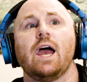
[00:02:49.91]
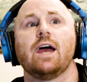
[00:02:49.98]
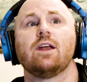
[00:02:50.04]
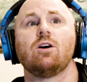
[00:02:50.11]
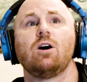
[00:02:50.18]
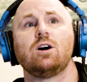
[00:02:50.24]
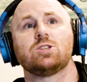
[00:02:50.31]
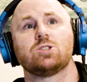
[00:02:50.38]

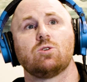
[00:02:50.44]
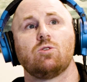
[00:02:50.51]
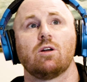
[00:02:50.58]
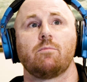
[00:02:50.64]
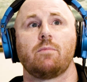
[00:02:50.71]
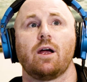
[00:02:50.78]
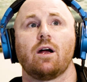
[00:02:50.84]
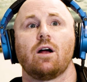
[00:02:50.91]
and also
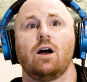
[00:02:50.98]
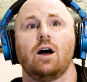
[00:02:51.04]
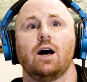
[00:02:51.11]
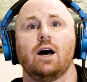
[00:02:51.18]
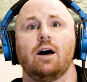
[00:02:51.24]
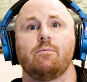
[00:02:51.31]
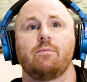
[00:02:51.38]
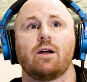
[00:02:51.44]
on
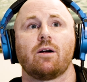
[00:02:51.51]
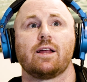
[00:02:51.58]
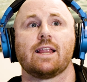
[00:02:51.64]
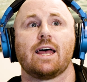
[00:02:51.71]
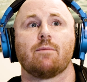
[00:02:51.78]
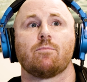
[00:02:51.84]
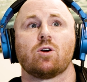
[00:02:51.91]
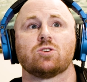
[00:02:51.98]
Mary
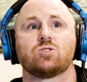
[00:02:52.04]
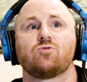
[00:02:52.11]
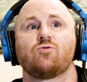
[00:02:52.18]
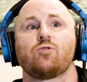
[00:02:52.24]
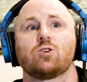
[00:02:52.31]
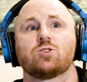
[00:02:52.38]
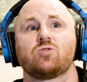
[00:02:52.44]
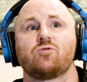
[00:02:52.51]
Lambert's
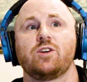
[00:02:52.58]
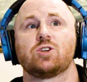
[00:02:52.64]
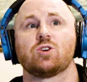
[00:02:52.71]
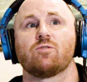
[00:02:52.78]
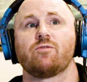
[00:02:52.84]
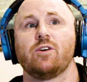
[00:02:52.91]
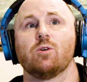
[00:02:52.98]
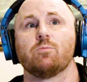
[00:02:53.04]
first
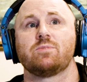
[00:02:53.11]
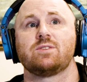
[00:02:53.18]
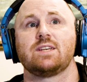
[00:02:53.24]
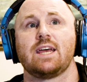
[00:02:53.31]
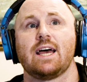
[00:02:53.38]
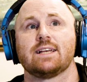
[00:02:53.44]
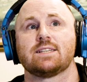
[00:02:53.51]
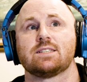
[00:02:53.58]
feature film,
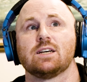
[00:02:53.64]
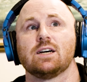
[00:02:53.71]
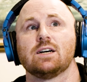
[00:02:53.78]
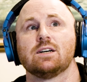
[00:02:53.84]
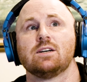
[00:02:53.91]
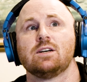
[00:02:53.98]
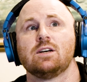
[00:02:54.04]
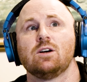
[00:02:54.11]

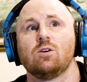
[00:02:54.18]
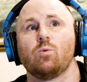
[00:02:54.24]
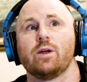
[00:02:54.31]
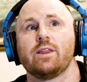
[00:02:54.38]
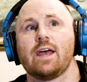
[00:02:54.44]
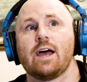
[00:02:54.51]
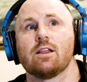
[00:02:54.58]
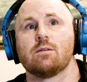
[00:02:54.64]
Siesta,
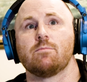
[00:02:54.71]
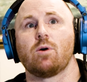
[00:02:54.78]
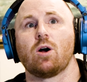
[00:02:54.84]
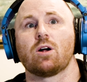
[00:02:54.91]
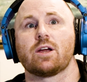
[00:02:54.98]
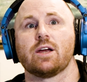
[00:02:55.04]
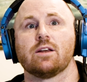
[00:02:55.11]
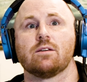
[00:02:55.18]
with Ellen
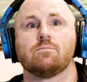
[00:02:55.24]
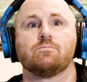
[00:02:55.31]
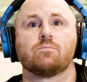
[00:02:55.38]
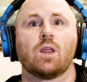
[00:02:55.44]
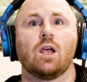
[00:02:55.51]
Barkin.